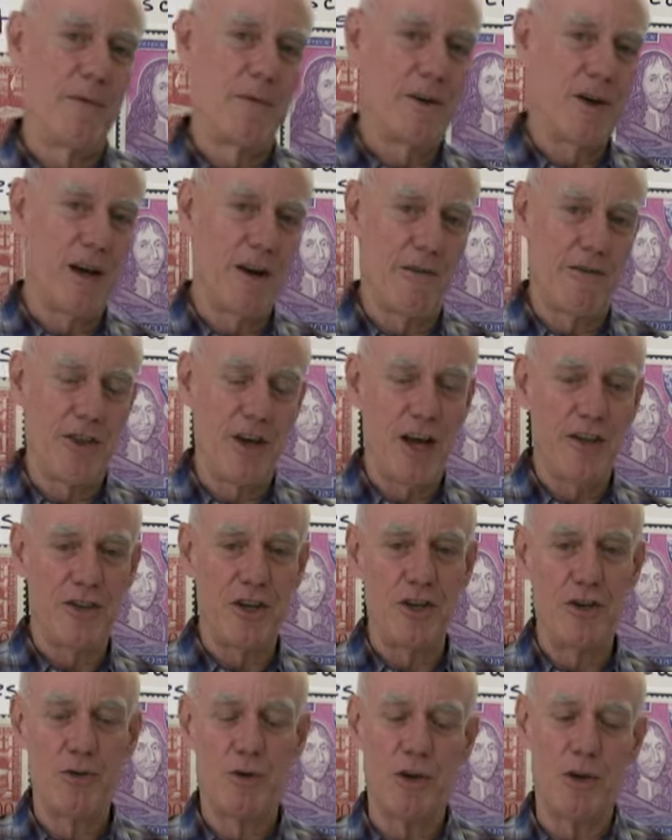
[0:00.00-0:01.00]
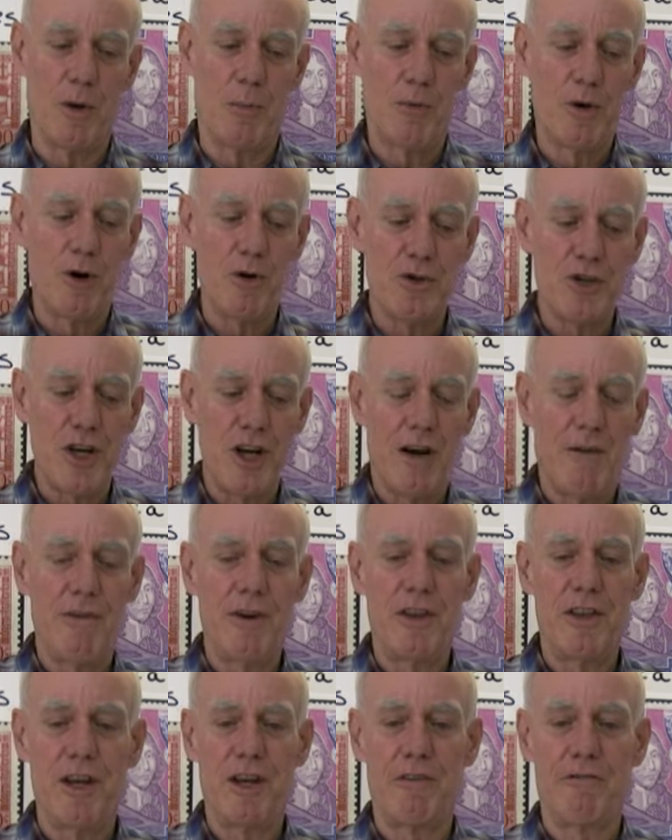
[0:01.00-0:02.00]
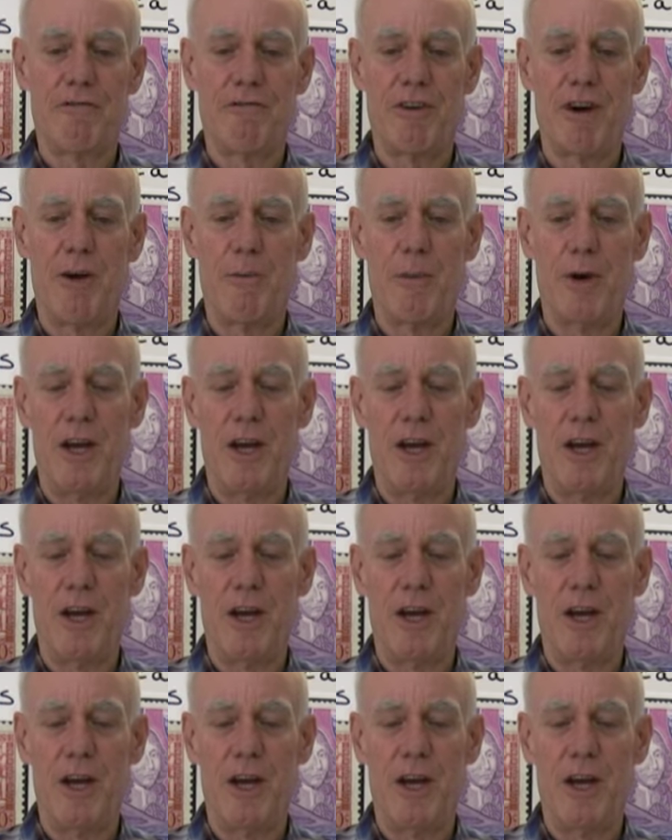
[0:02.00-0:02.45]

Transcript: kind of thought that you could approach everything from